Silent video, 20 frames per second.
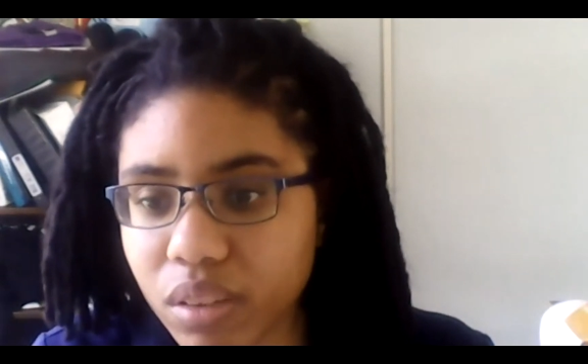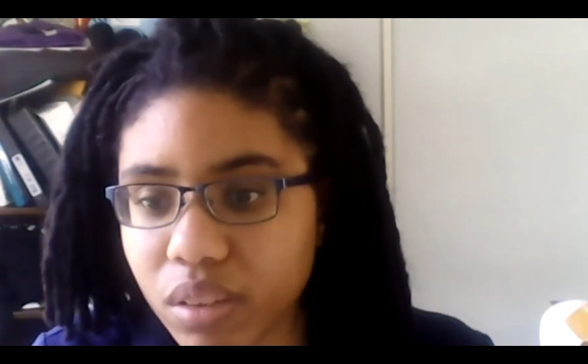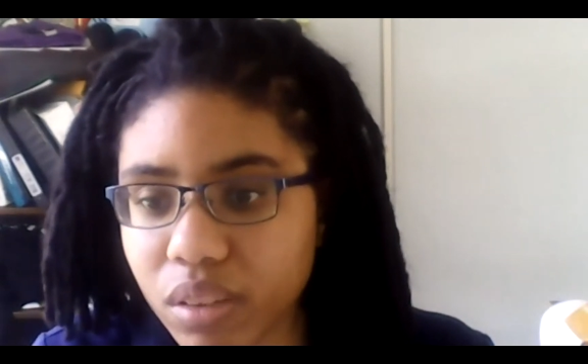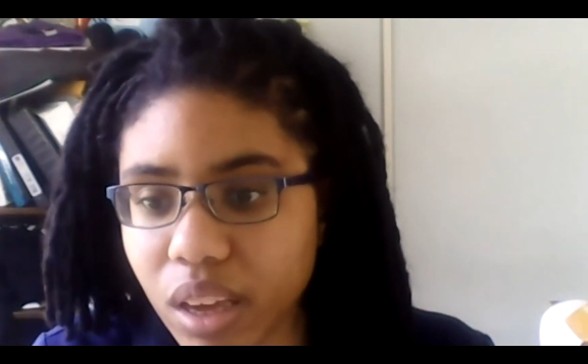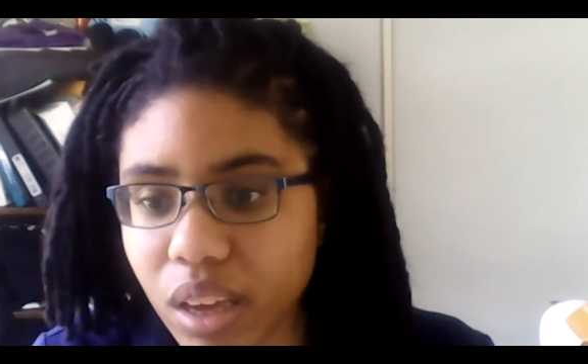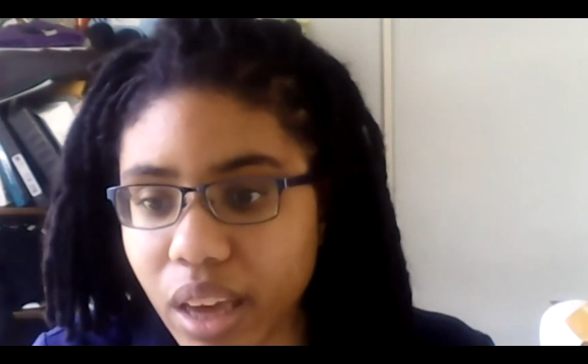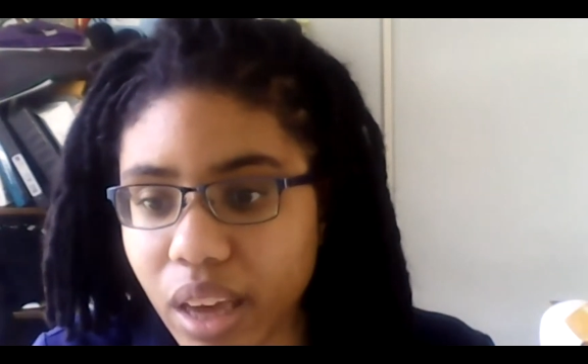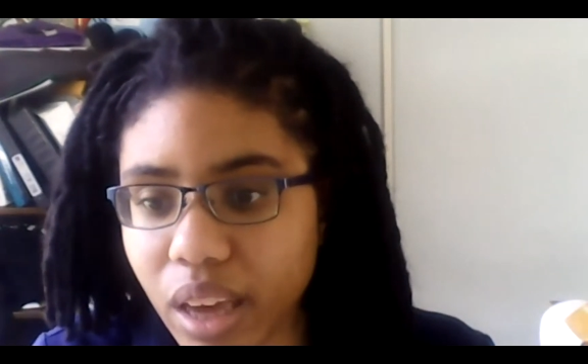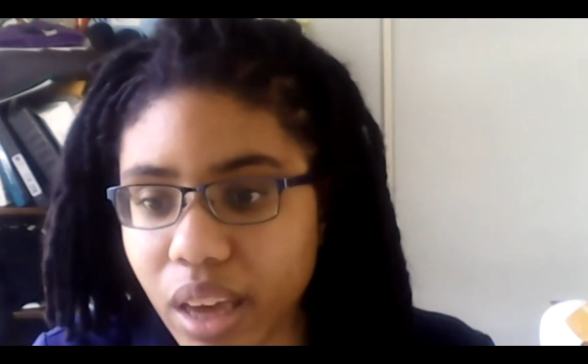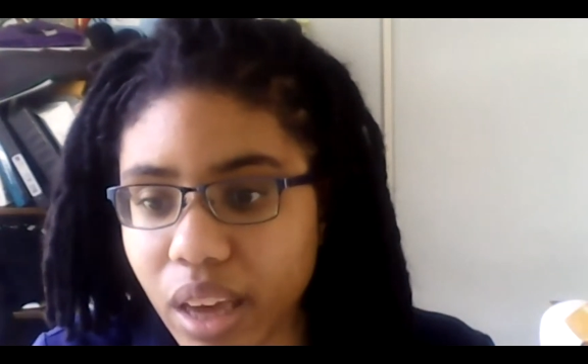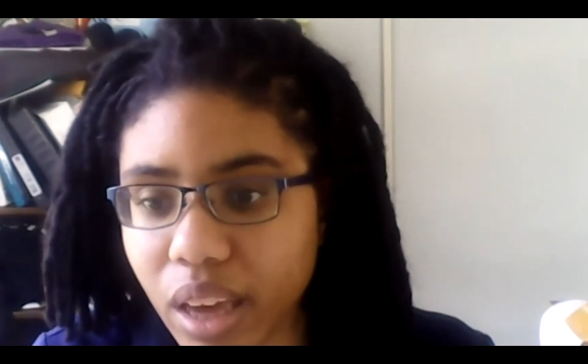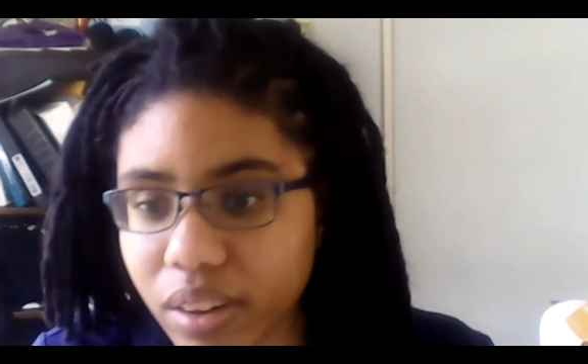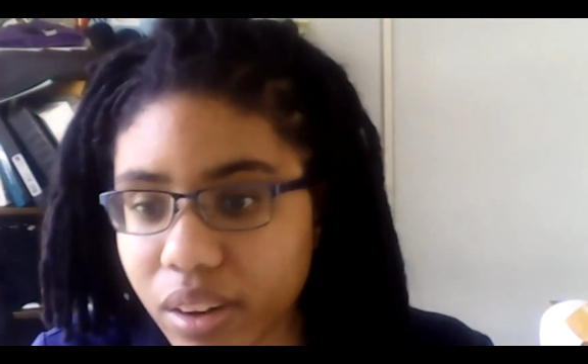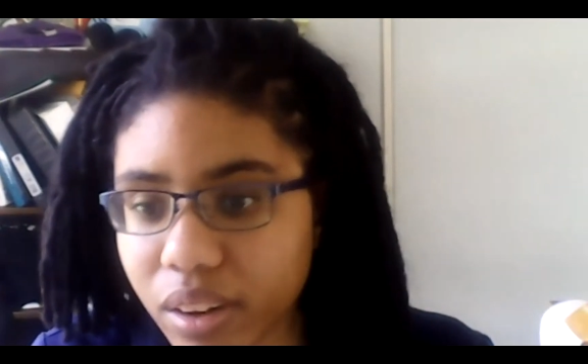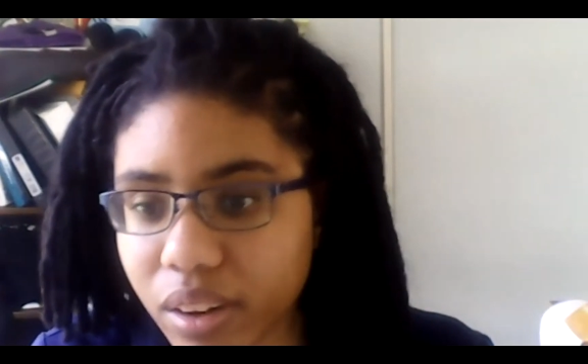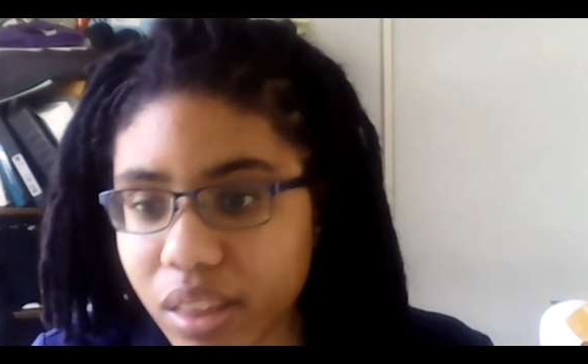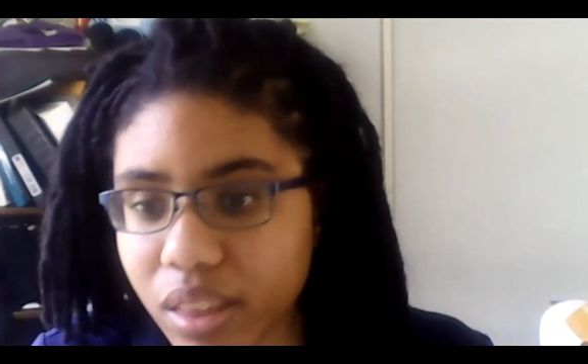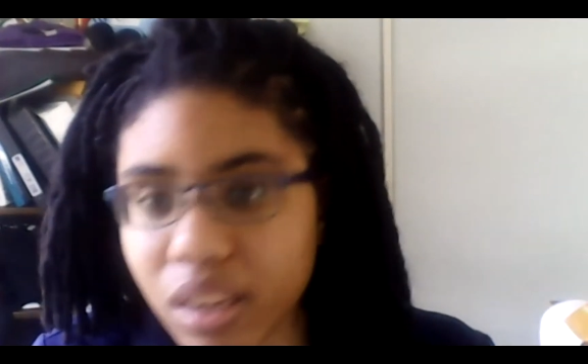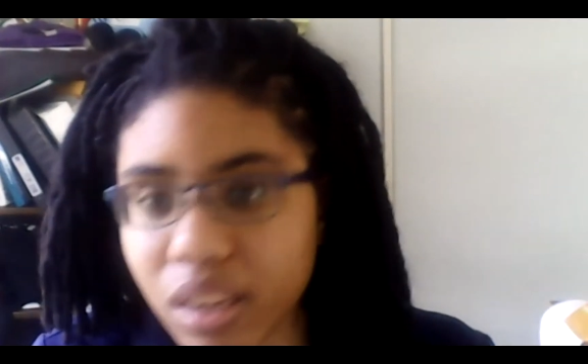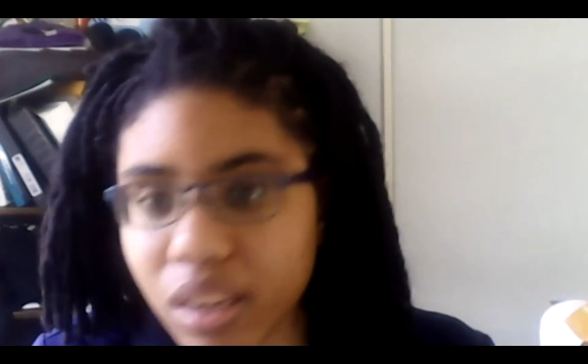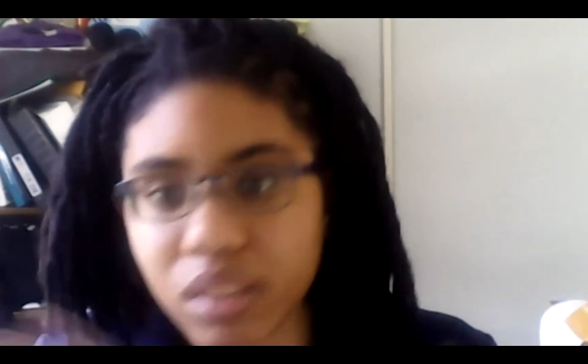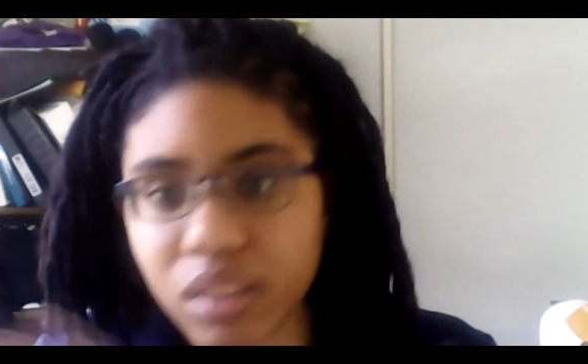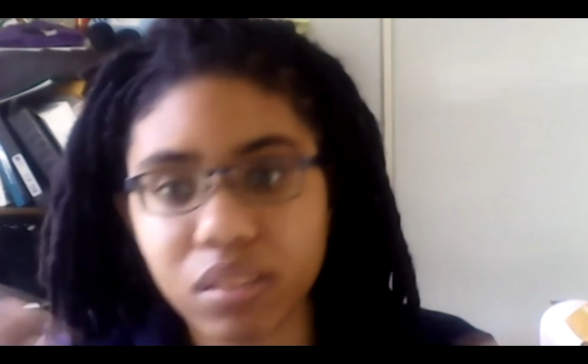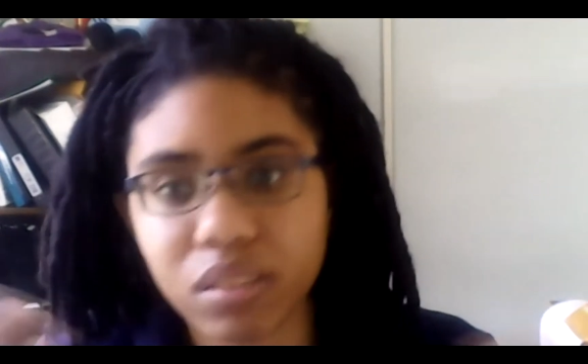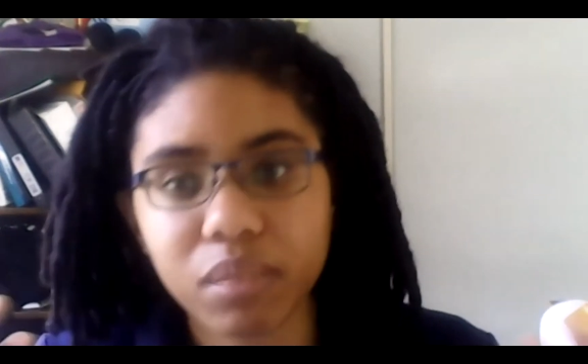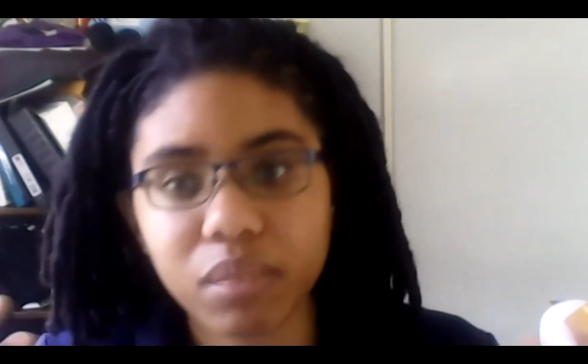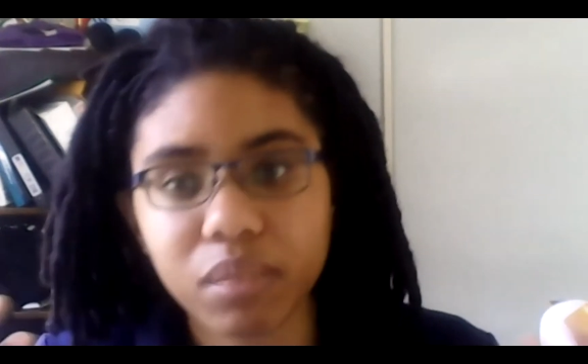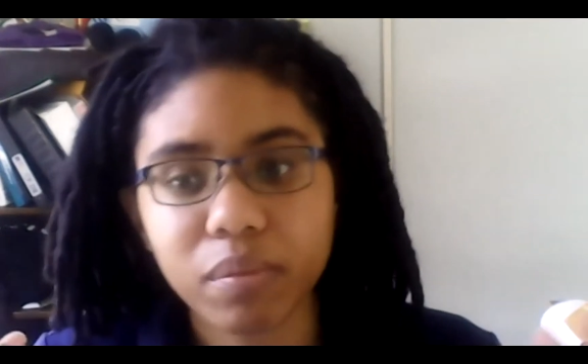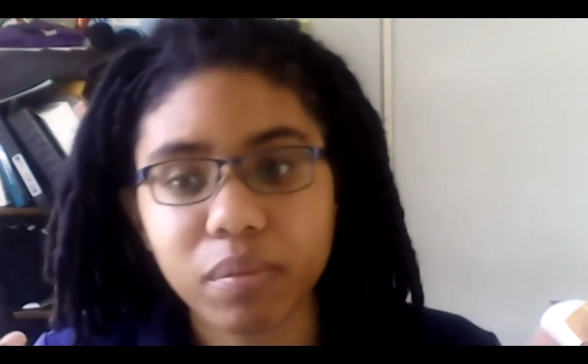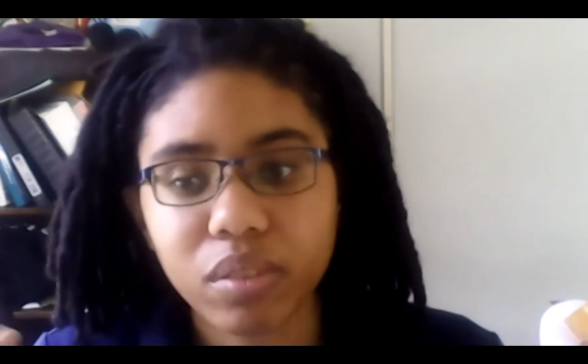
together these